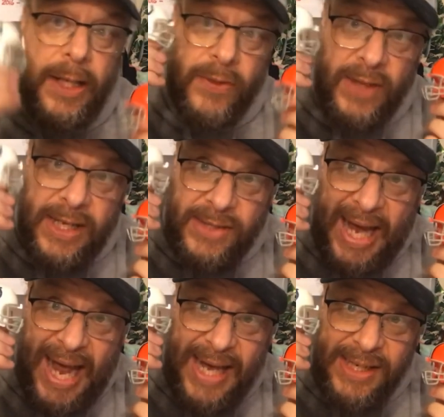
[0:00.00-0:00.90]
These
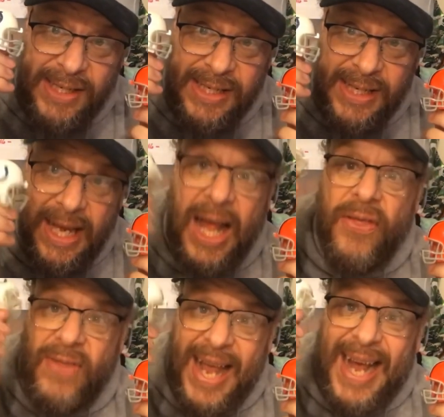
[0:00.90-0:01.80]
guys,
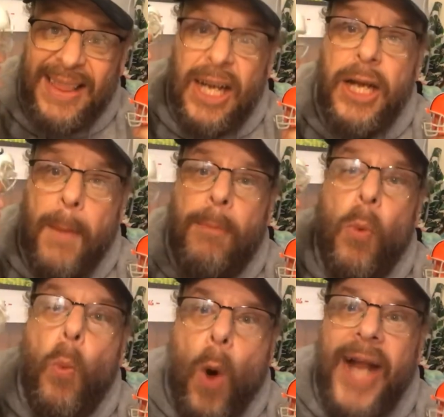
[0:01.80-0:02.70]
they got the number
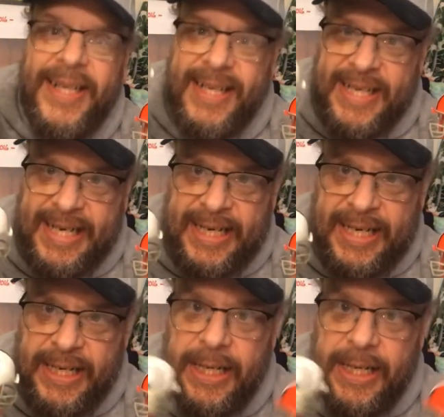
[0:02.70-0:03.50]
one D